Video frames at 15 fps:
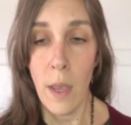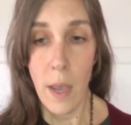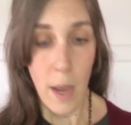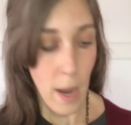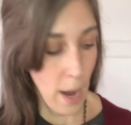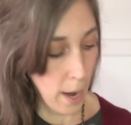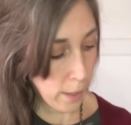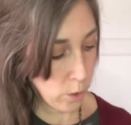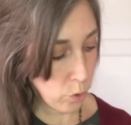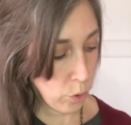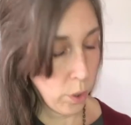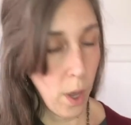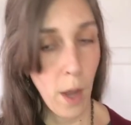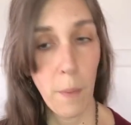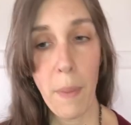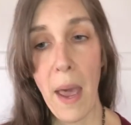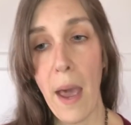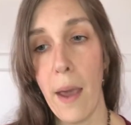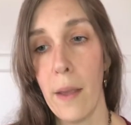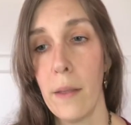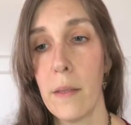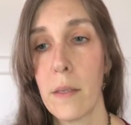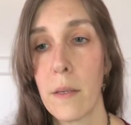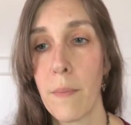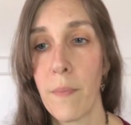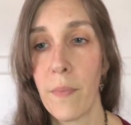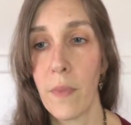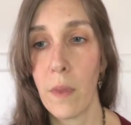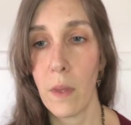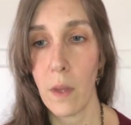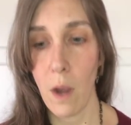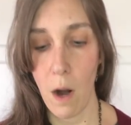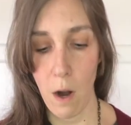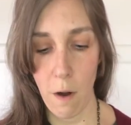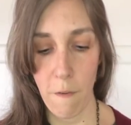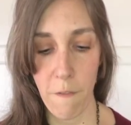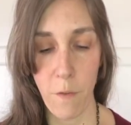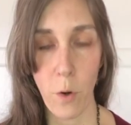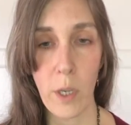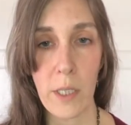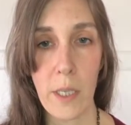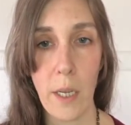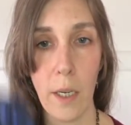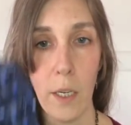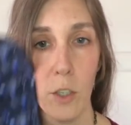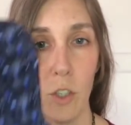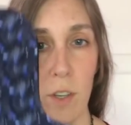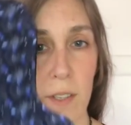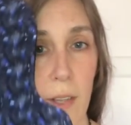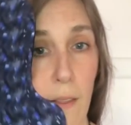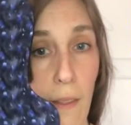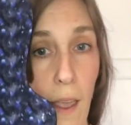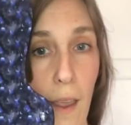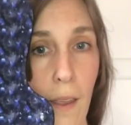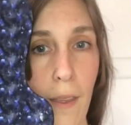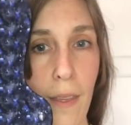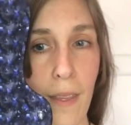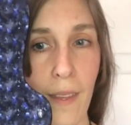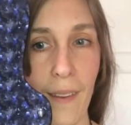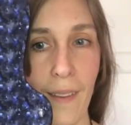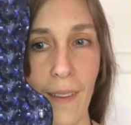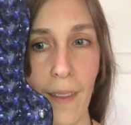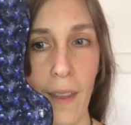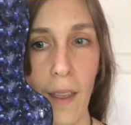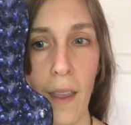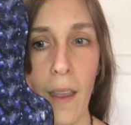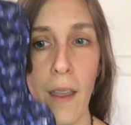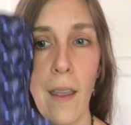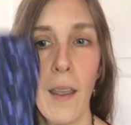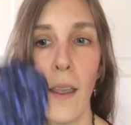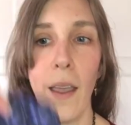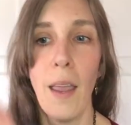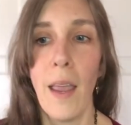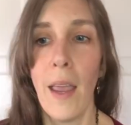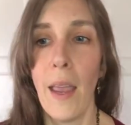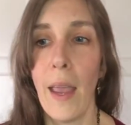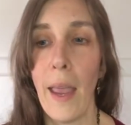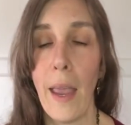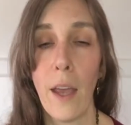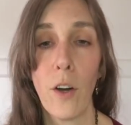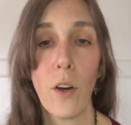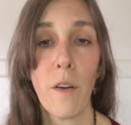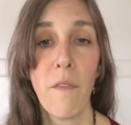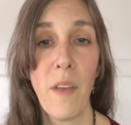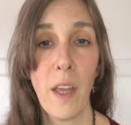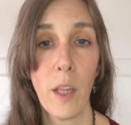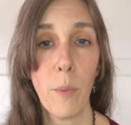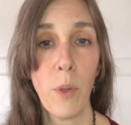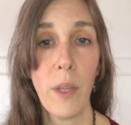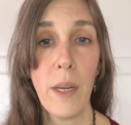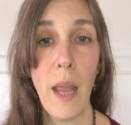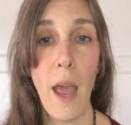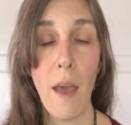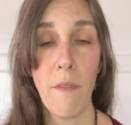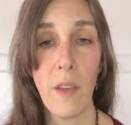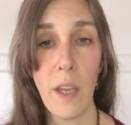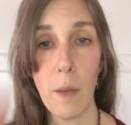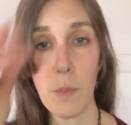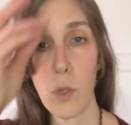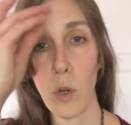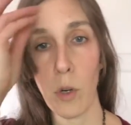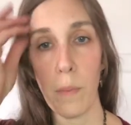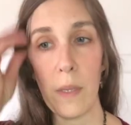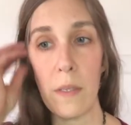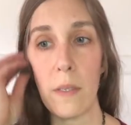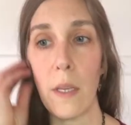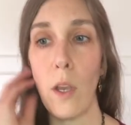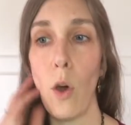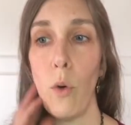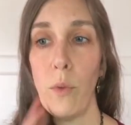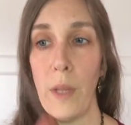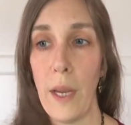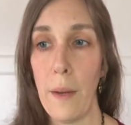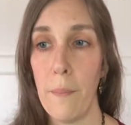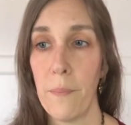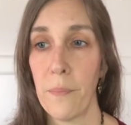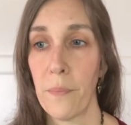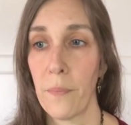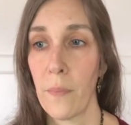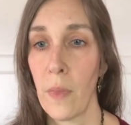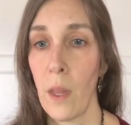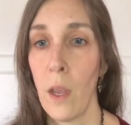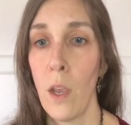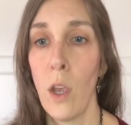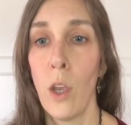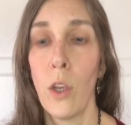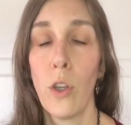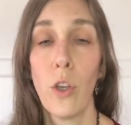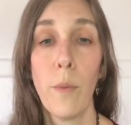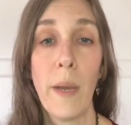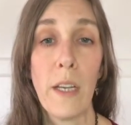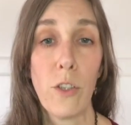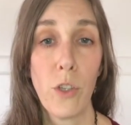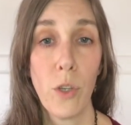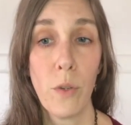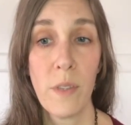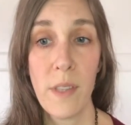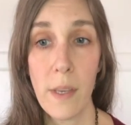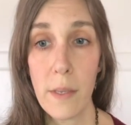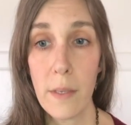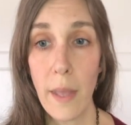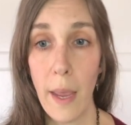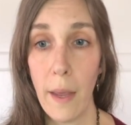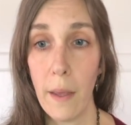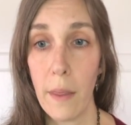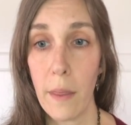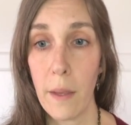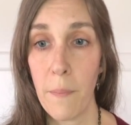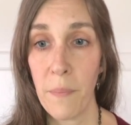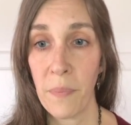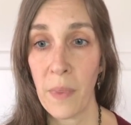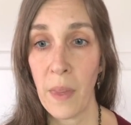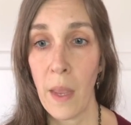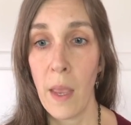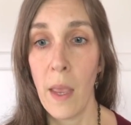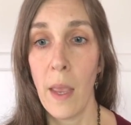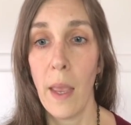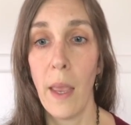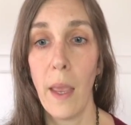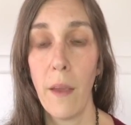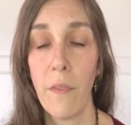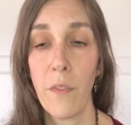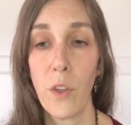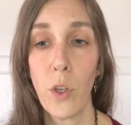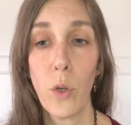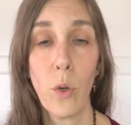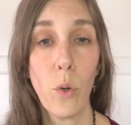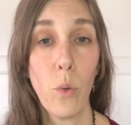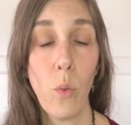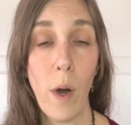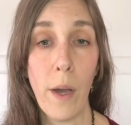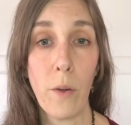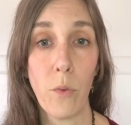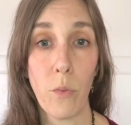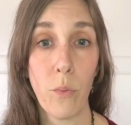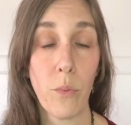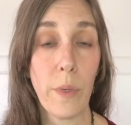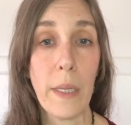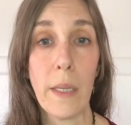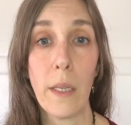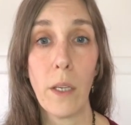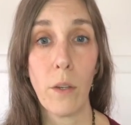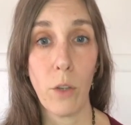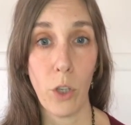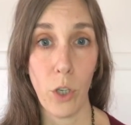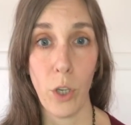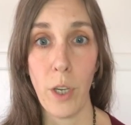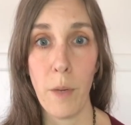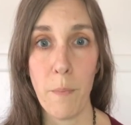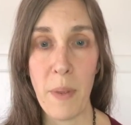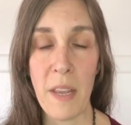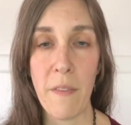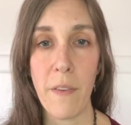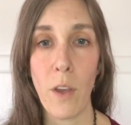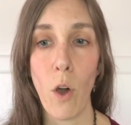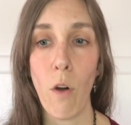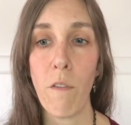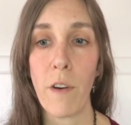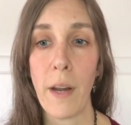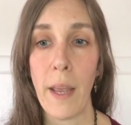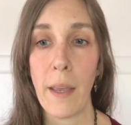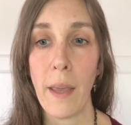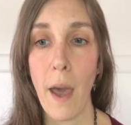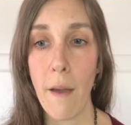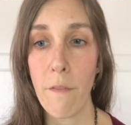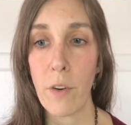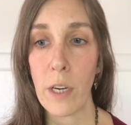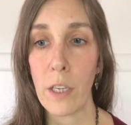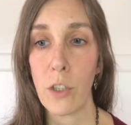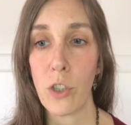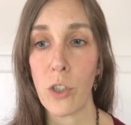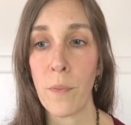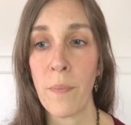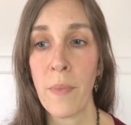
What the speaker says: Extra long pads are 14 inches in length and are available in heavy absorbency only. You might choose this length if you want really good beefy overnight coverage,